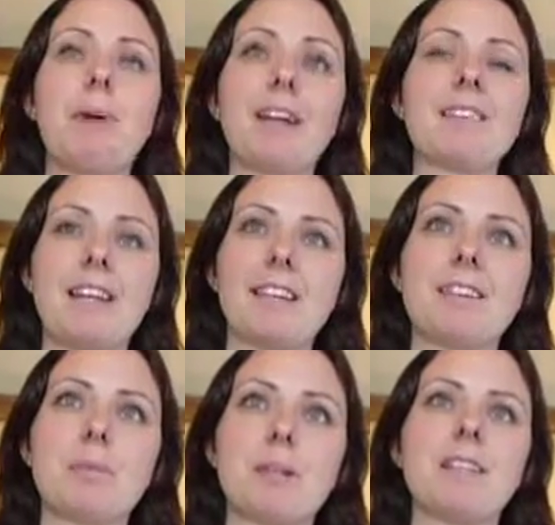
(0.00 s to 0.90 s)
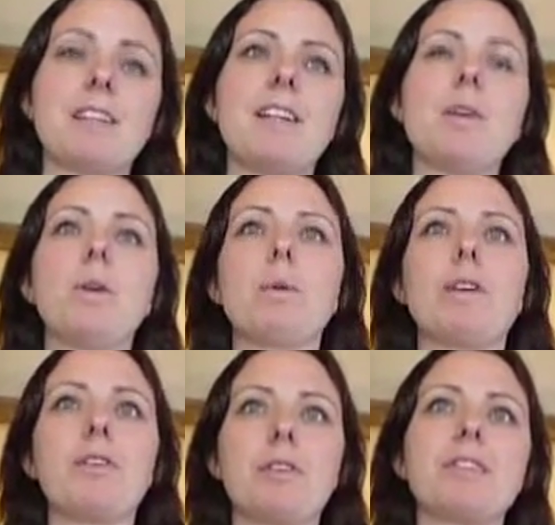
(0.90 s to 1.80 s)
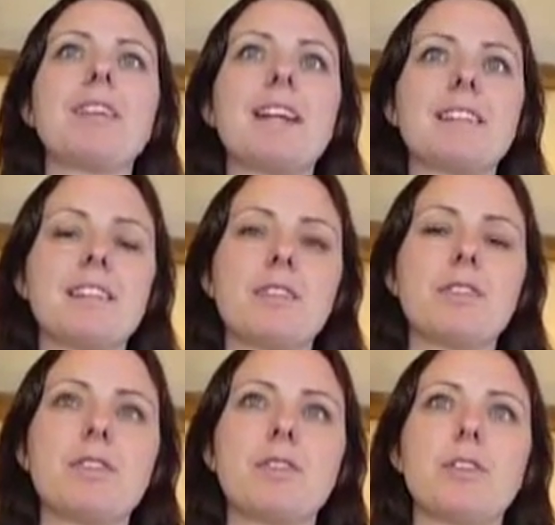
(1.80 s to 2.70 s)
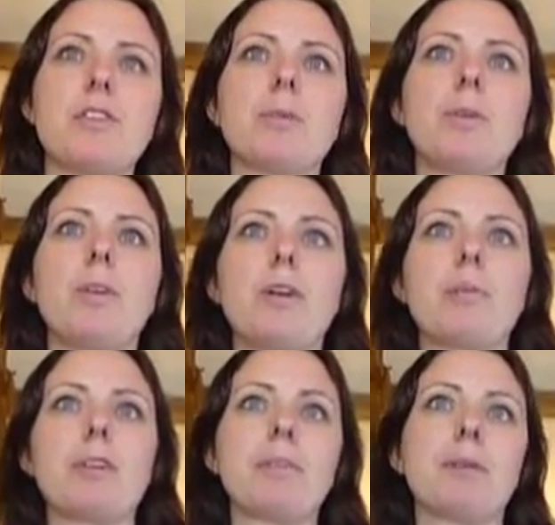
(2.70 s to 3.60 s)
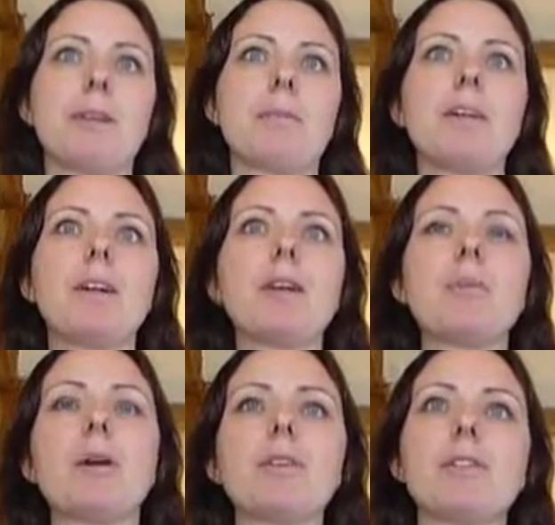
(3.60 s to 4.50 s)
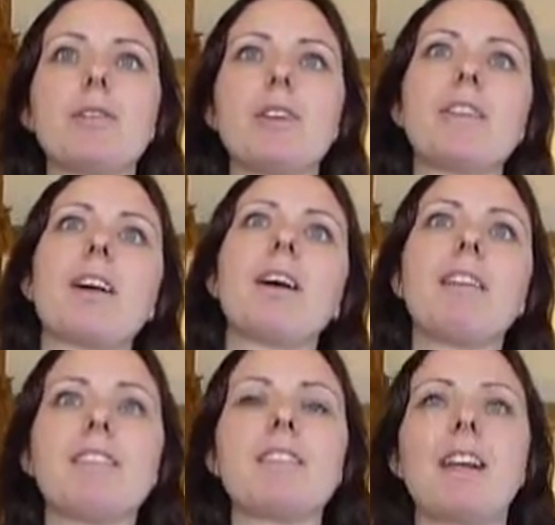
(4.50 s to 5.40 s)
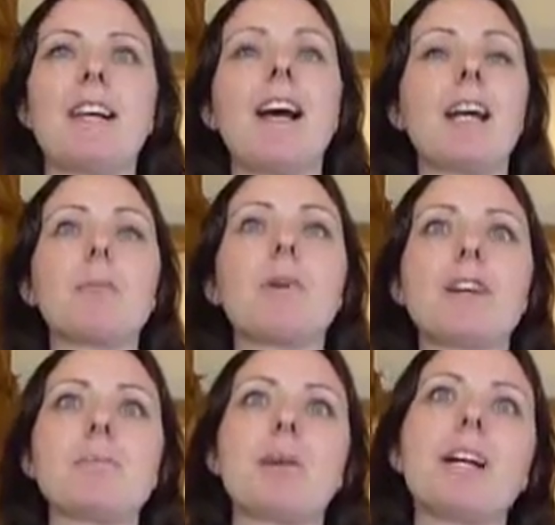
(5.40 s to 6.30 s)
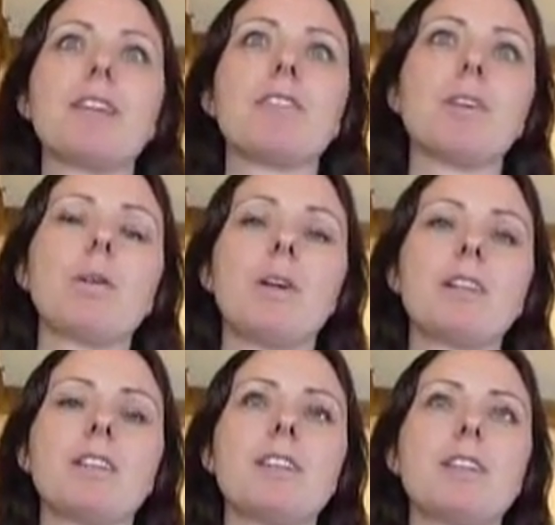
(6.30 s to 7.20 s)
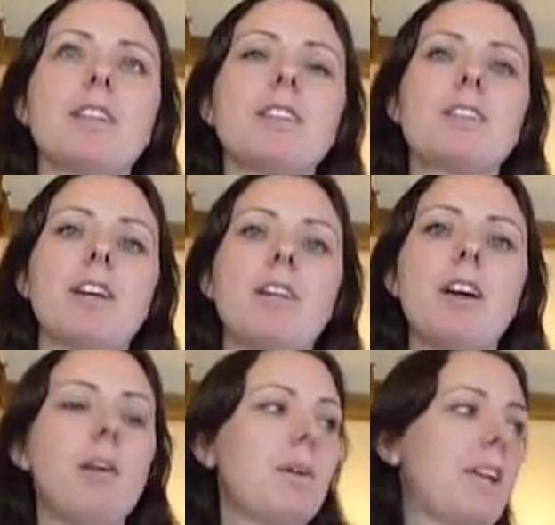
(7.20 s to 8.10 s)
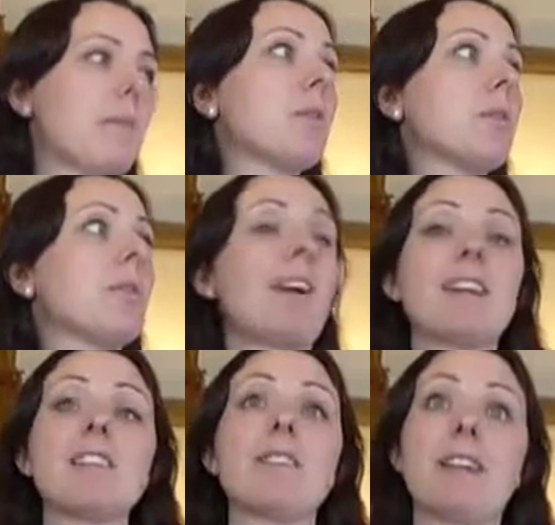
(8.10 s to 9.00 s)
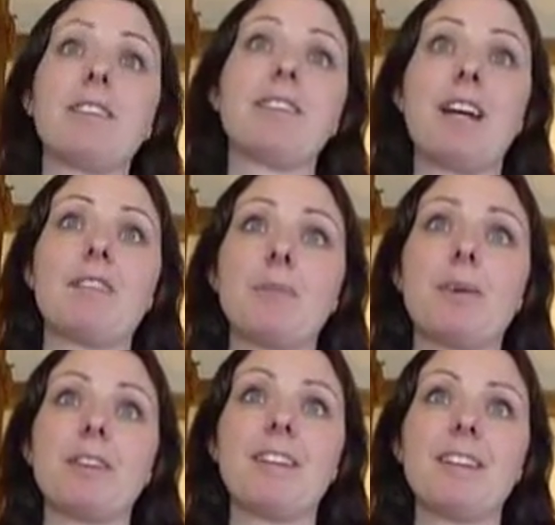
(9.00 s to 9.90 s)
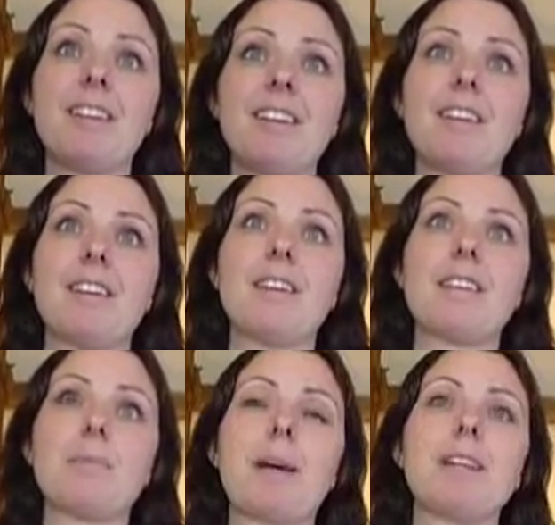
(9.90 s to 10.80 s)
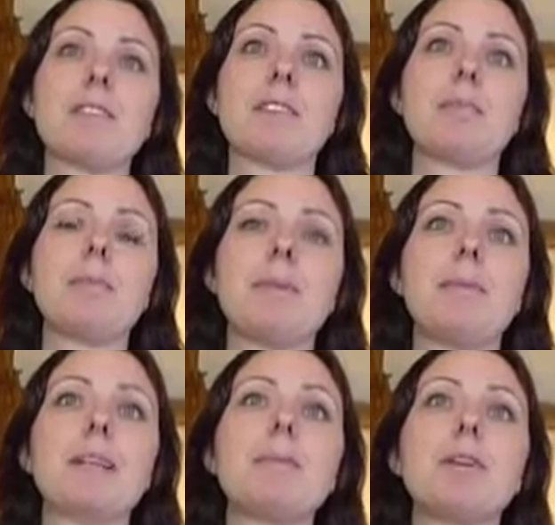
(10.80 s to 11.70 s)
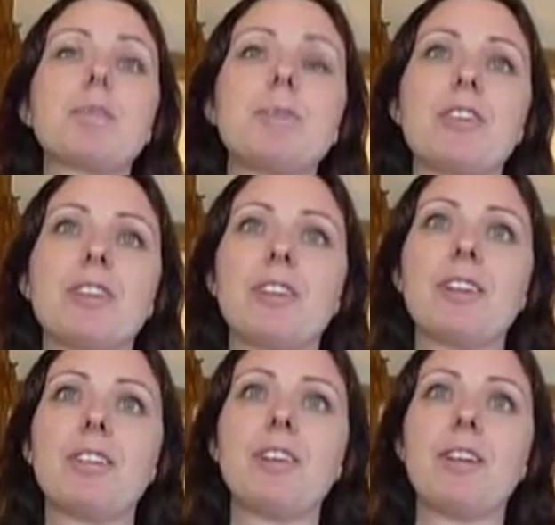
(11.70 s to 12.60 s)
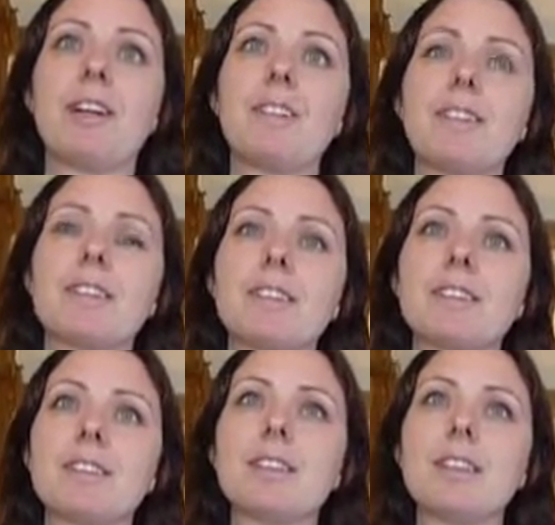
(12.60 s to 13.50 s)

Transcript: by Sainsbury's, and then all the way through to Taste the Difference, which is more your premium product, which is a slightly higher price bracket and quality of goods. So we'd aim to provide something for everybody within the space and meet most budgetary requirements.